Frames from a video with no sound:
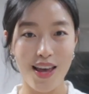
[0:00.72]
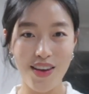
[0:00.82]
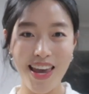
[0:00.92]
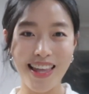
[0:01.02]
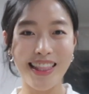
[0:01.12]

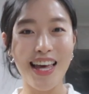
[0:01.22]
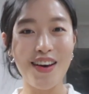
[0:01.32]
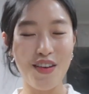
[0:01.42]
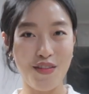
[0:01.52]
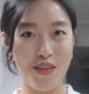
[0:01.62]
Okay, hello
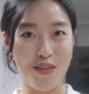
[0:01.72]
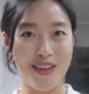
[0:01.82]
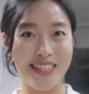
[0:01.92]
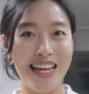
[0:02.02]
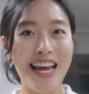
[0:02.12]

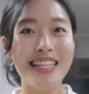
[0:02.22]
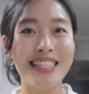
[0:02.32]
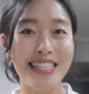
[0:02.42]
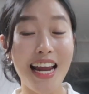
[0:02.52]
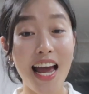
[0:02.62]
everyone.
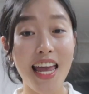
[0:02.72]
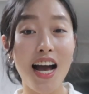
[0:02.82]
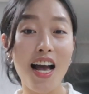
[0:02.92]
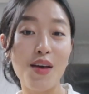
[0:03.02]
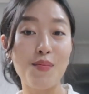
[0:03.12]
Today
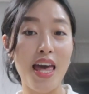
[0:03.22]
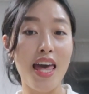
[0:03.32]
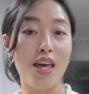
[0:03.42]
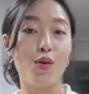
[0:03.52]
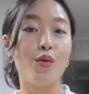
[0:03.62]
I am
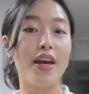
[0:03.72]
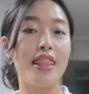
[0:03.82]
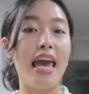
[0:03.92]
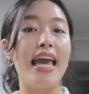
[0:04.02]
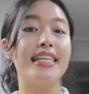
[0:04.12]
here
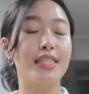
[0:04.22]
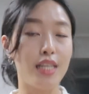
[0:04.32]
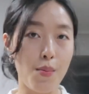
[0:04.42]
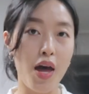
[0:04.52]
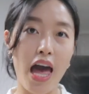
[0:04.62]
with a
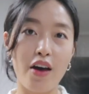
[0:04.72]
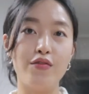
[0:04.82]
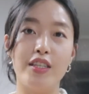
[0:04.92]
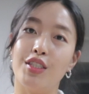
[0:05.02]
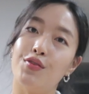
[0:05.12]
summer
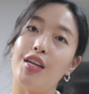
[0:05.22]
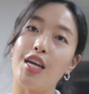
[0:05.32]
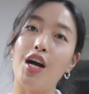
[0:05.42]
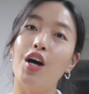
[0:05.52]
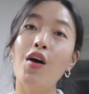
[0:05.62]
outfits
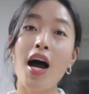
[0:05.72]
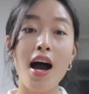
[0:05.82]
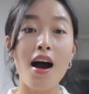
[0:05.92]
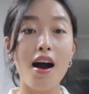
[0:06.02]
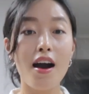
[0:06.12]
video.
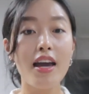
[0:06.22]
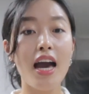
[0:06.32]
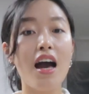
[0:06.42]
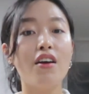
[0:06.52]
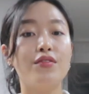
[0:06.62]
I
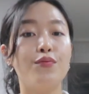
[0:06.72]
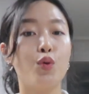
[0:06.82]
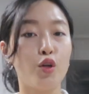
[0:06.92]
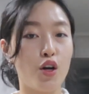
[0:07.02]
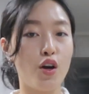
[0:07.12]
have
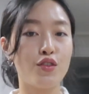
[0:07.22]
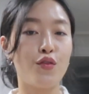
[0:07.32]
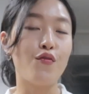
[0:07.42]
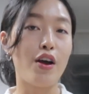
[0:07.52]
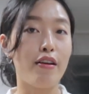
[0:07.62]
products
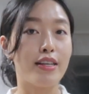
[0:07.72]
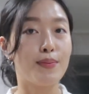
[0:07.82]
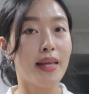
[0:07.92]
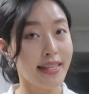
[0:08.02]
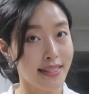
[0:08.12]
from various
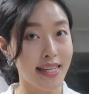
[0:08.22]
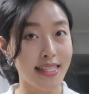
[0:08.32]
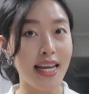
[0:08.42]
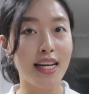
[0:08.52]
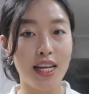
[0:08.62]
places
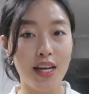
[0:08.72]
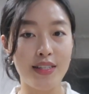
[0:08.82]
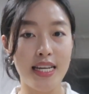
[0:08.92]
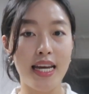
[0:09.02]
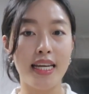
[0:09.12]

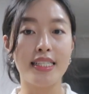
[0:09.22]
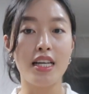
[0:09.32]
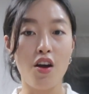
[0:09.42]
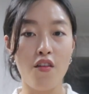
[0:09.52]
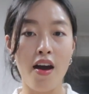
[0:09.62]
including
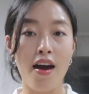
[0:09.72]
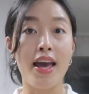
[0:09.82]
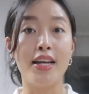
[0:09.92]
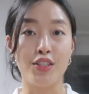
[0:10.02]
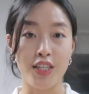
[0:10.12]
Zara,
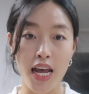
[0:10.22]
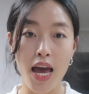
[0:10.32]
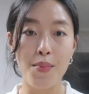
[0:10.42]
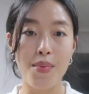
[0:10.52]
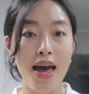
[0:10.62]

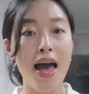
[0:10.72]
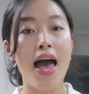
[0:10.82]
H&M